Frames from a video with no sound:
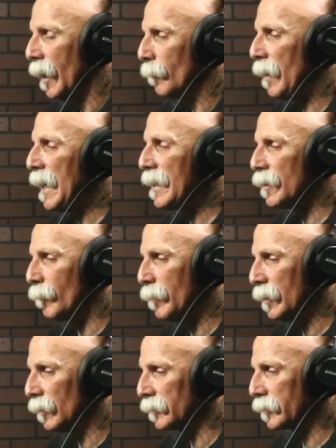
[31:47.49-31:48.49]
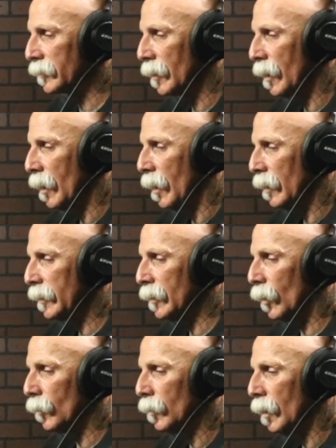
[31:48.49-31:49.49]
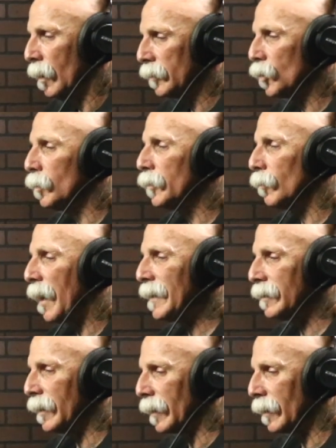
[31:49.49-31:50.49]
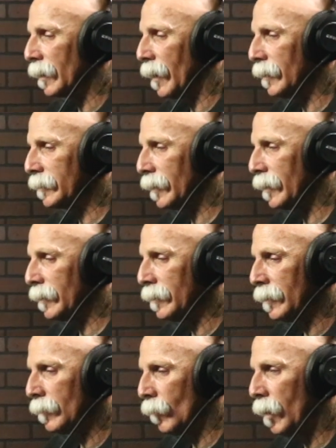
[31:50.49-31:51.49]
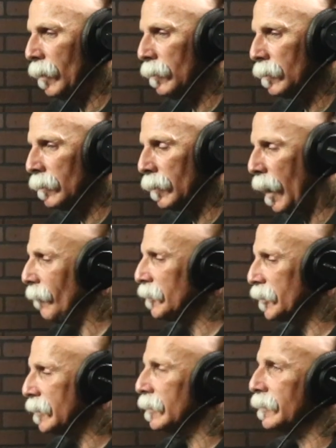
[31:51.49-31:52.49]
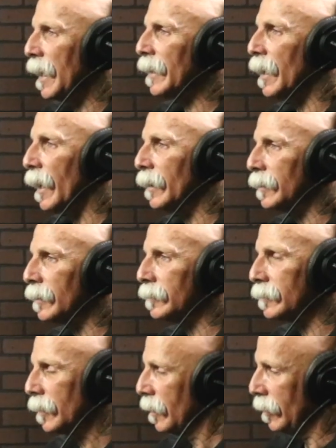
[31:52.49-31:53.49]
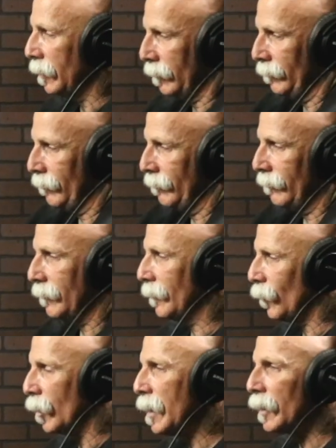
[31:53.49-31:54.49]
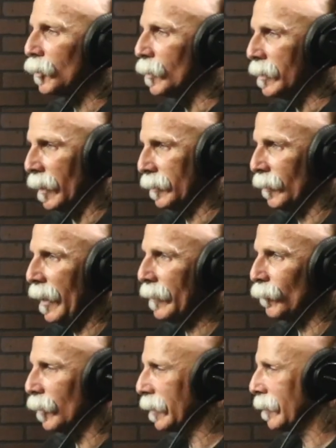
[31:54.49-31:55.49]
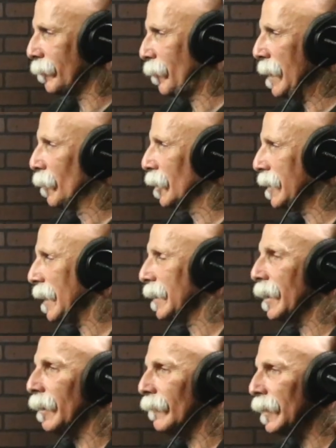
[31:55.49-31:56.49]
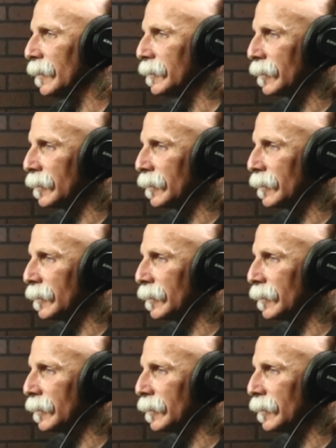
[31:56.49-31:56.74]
paying the bills, doing the right thing? I said, well, obviously it's that guy because we're not doing nothing right. People are taking care of us.